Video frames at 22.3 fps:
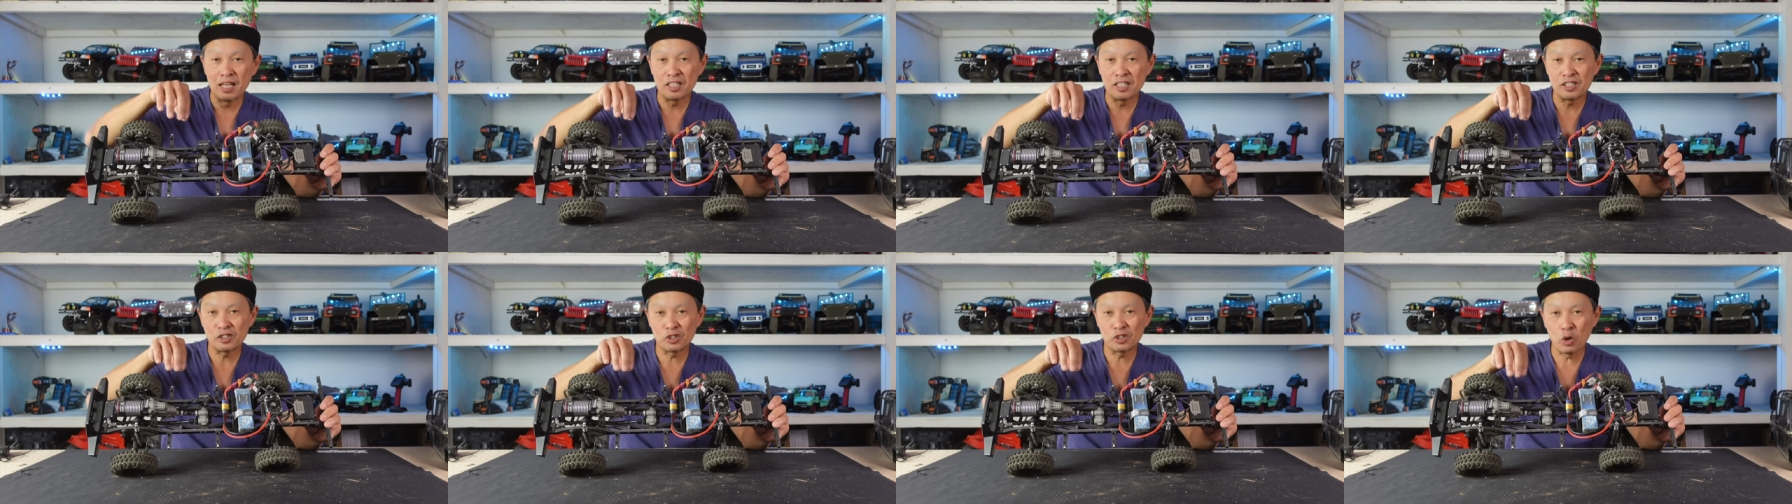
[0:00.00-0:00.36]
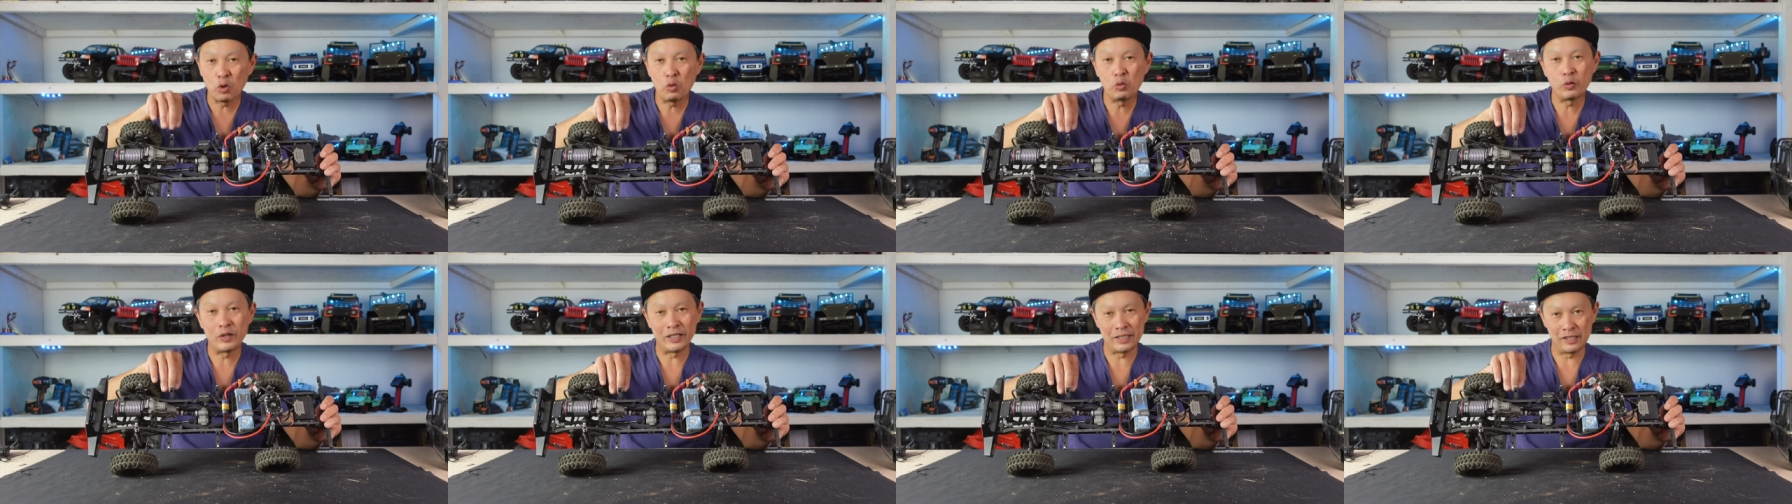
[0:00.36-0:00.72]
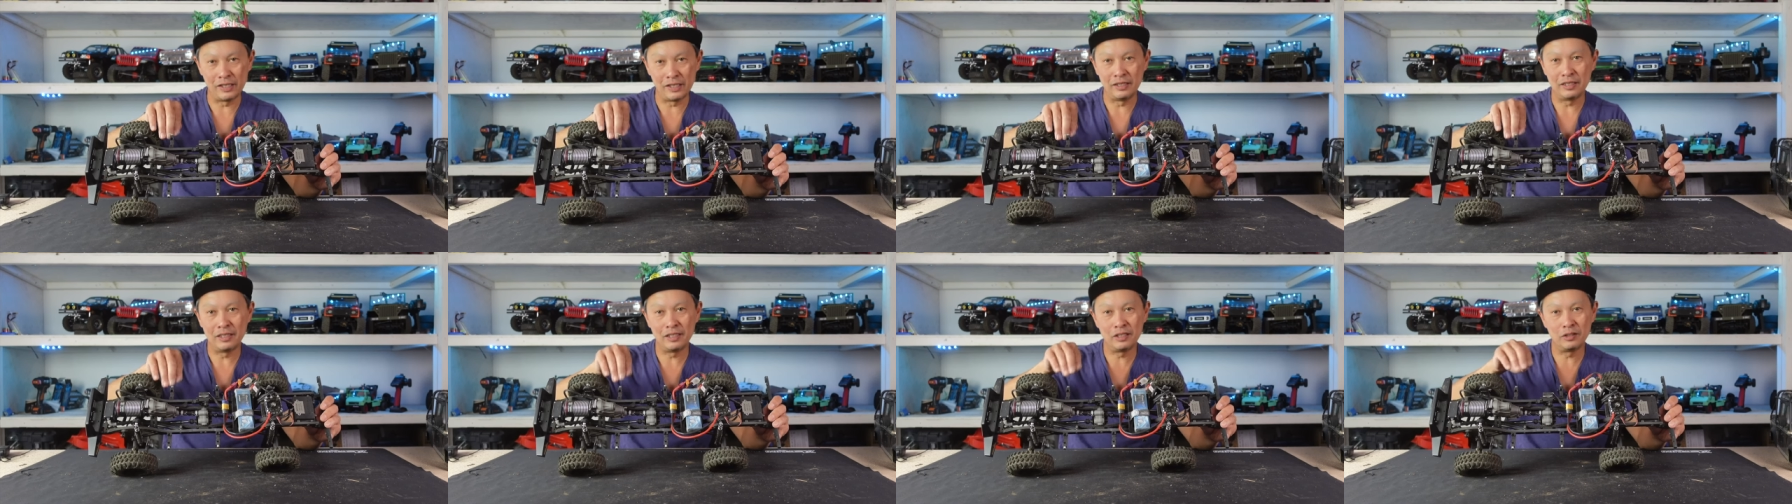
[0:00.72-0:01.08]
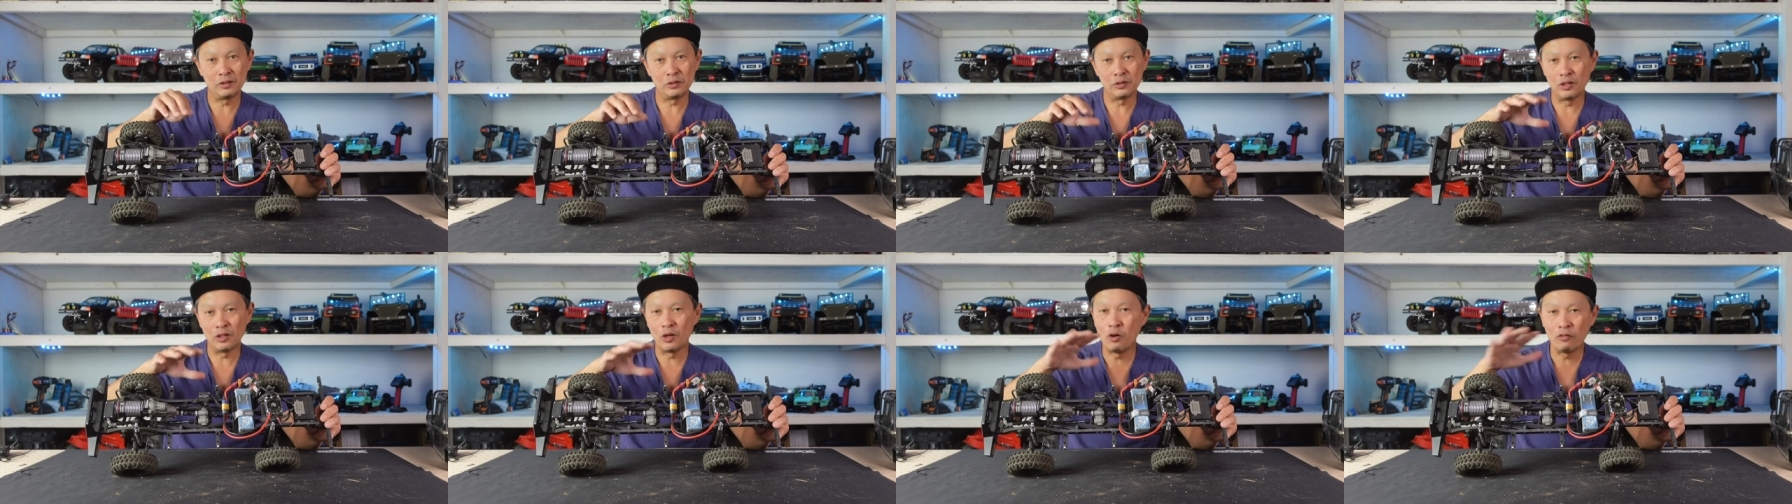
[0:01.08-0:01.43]
So rigid, you
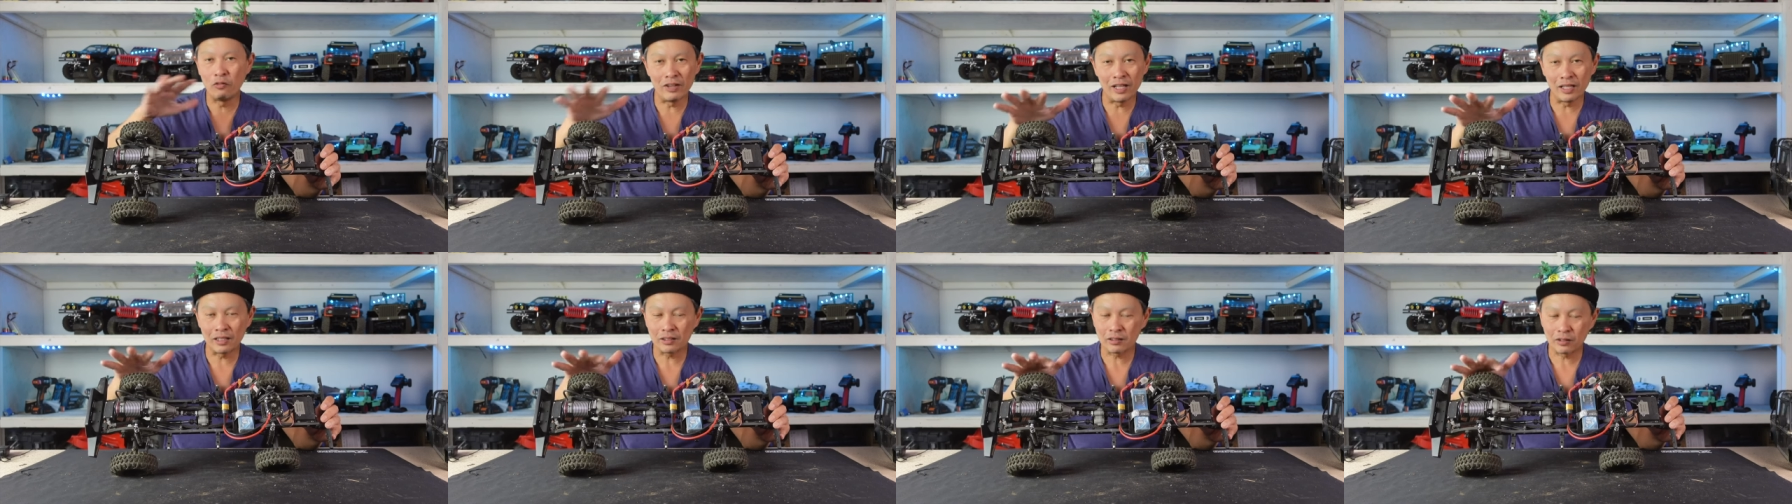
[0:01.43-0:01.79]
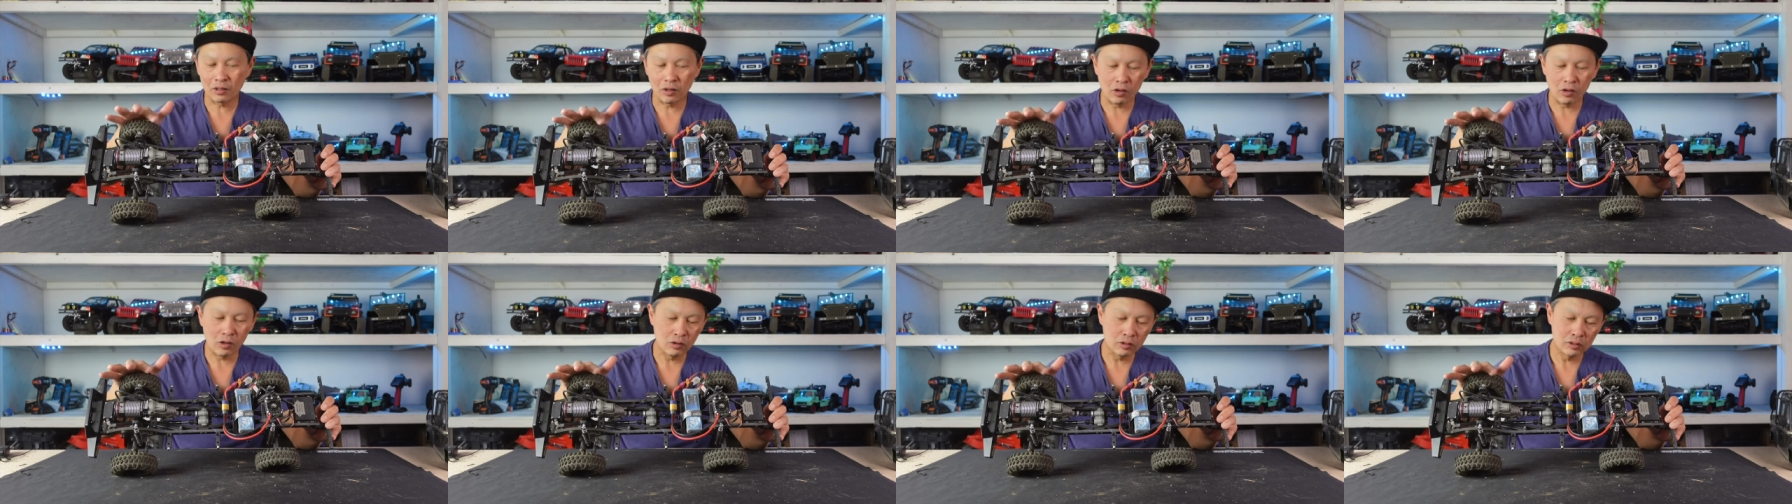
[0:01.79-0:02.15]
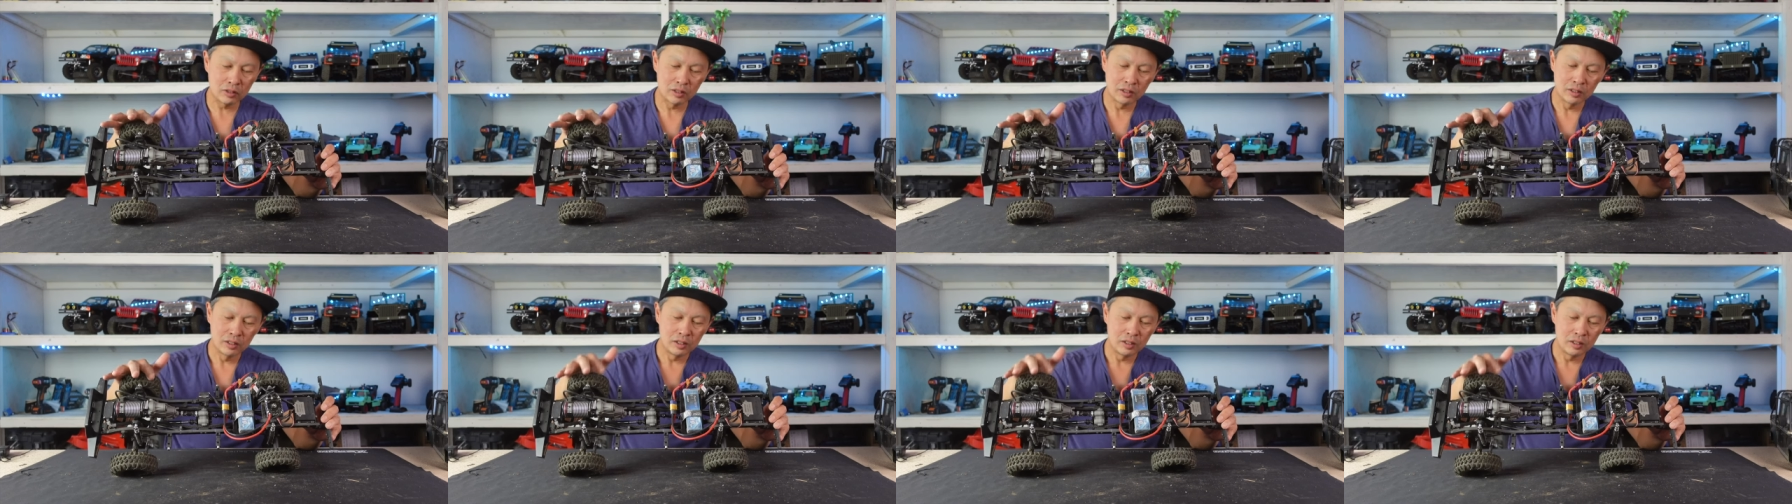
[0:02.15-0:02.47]
know, no Velcro,